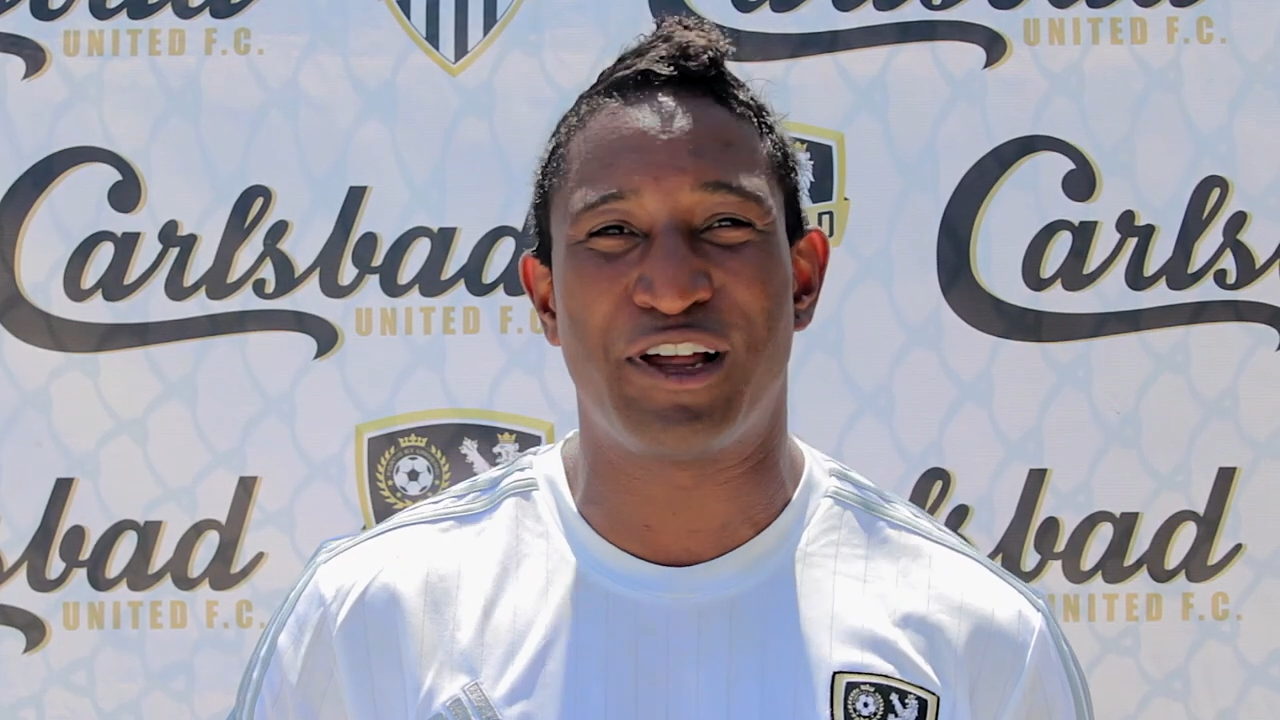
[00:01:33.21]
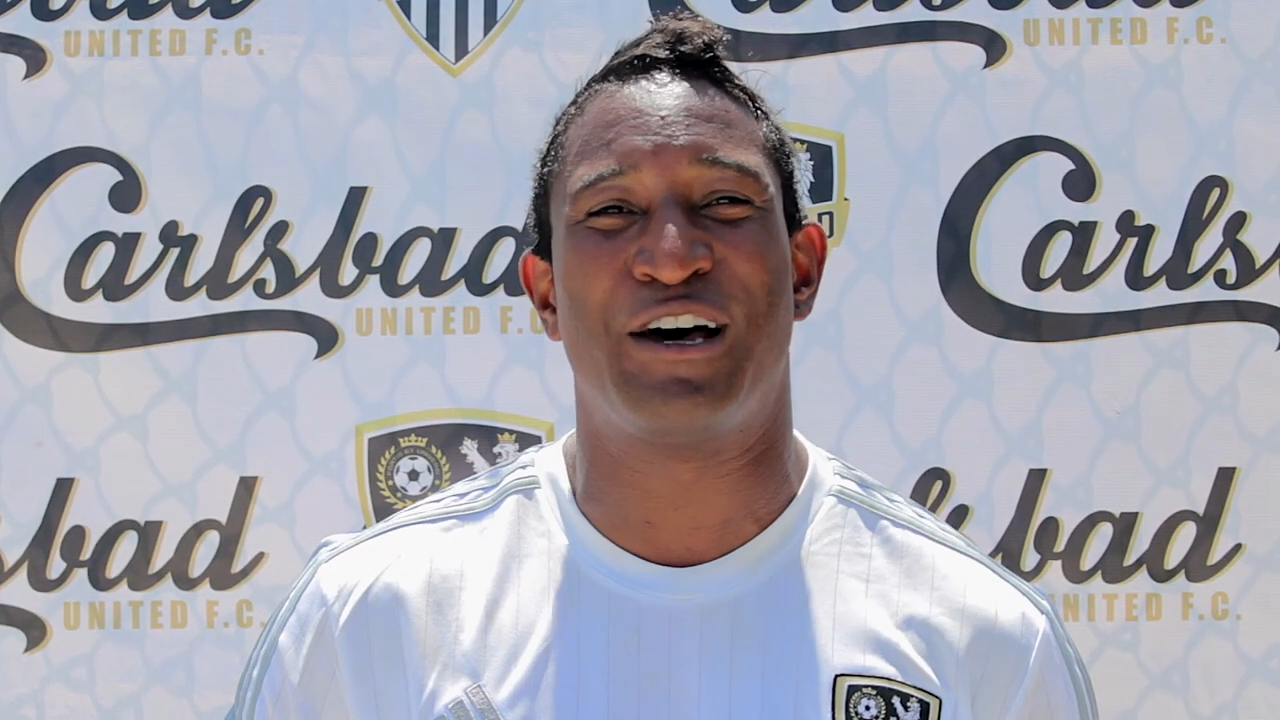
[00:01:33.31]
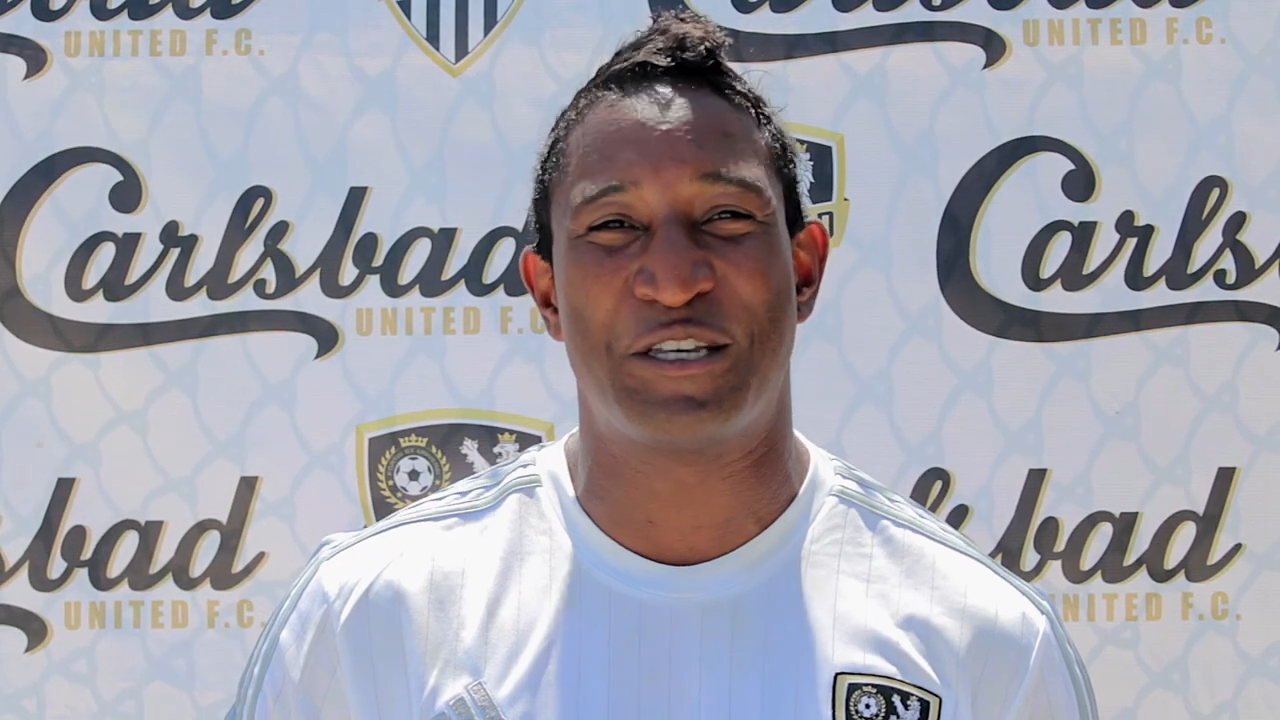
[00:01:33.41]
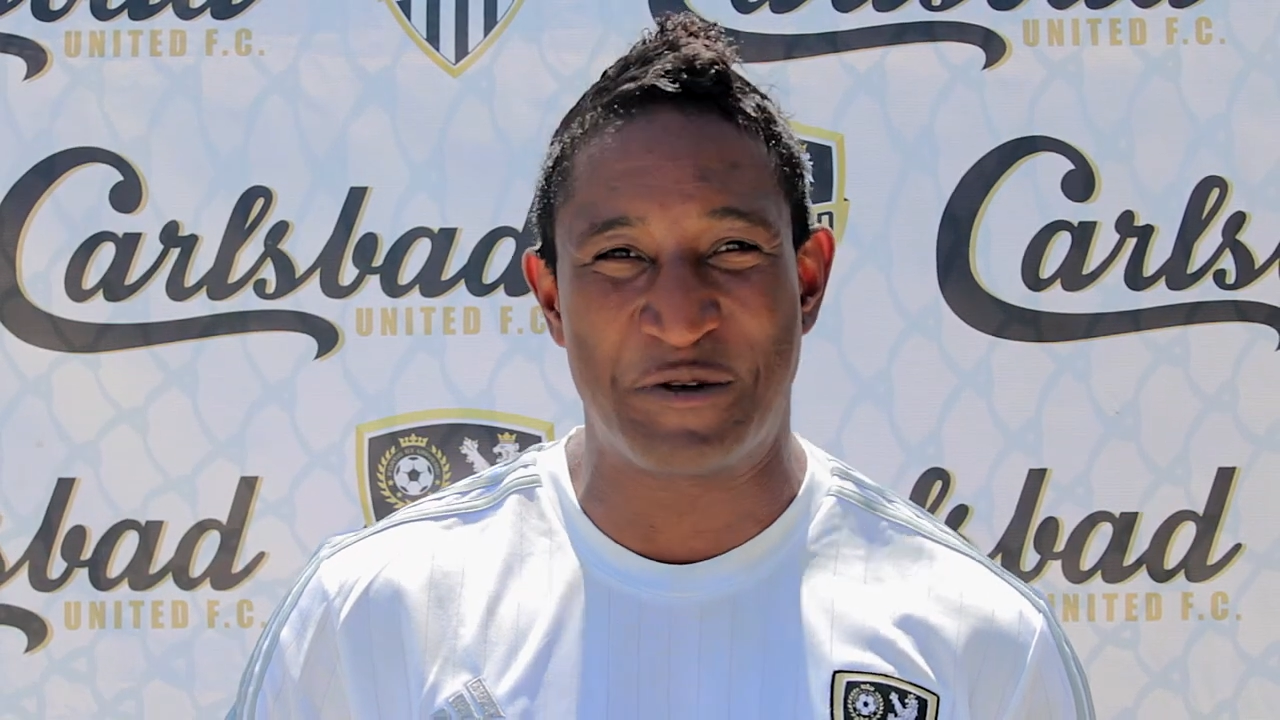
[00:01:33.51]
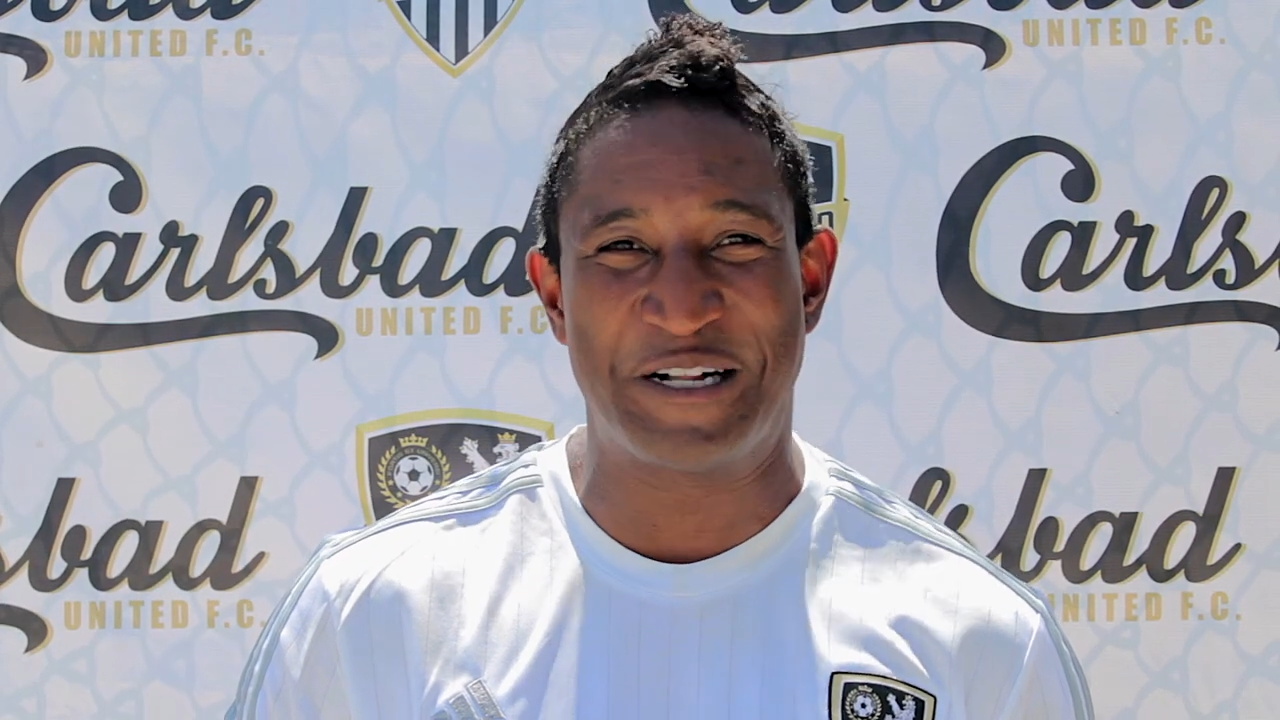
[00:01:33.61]
a
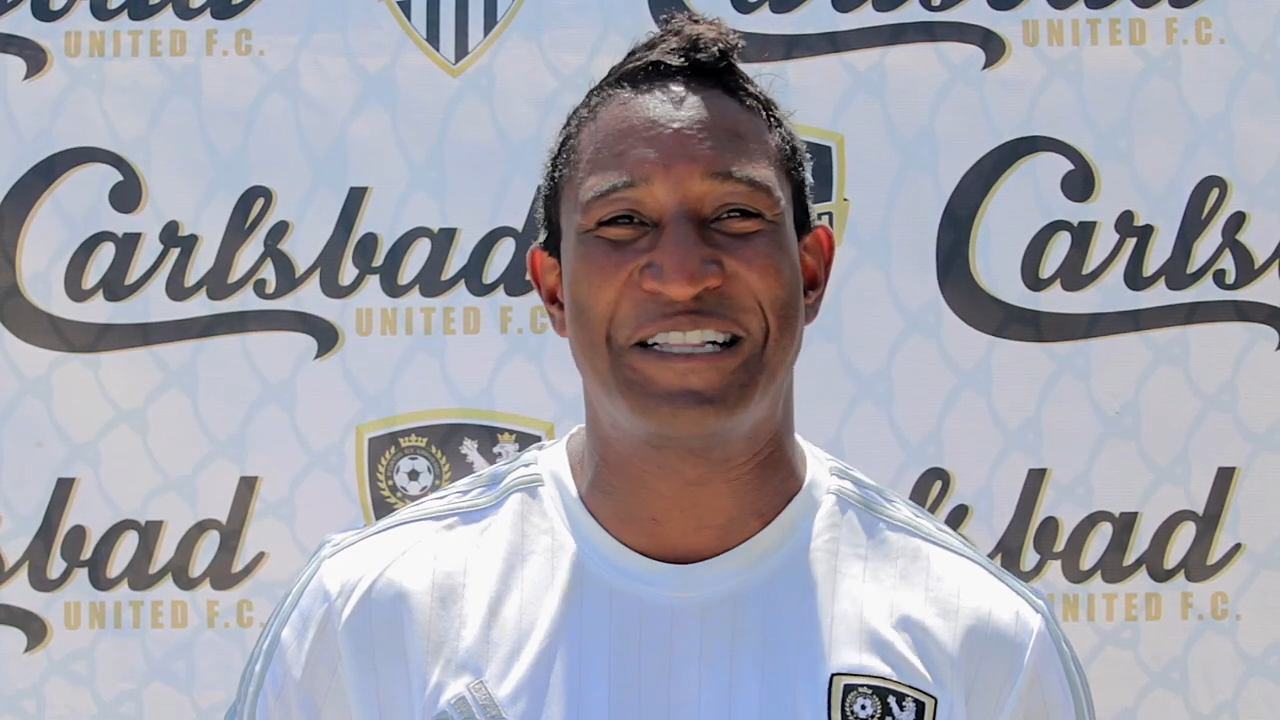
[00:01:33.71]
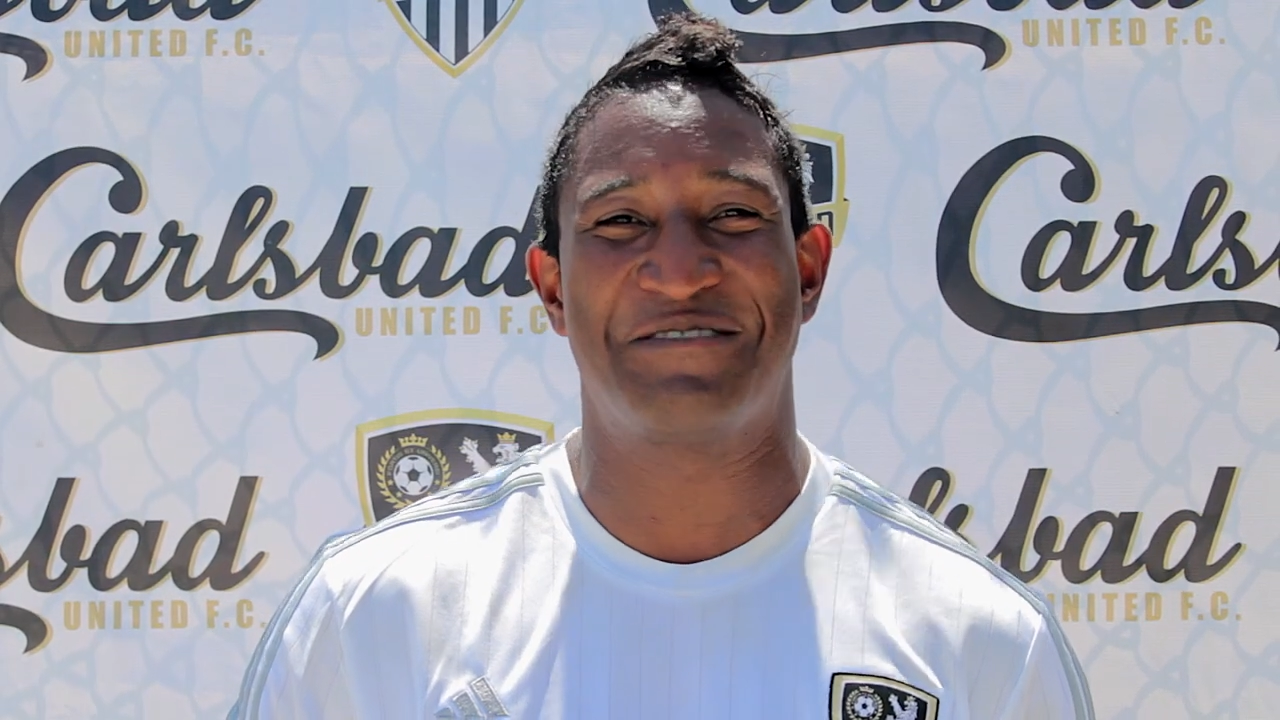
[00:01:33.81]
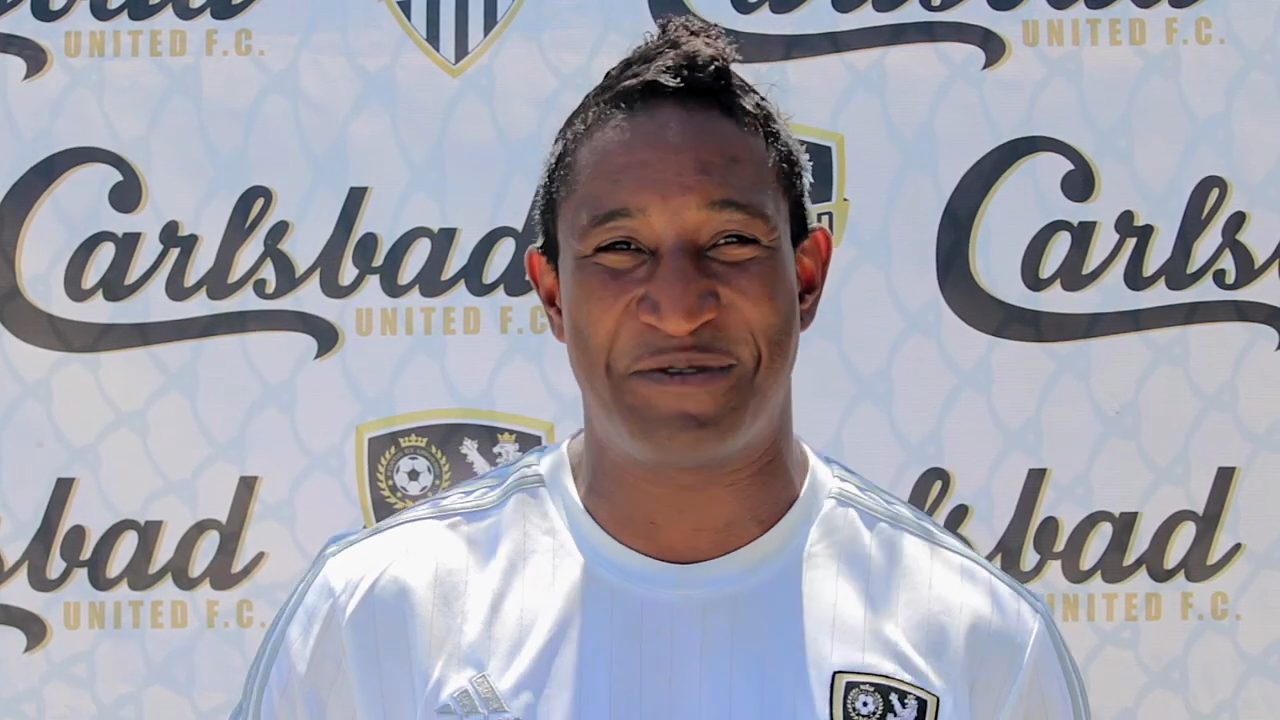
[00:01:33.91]
lot as well,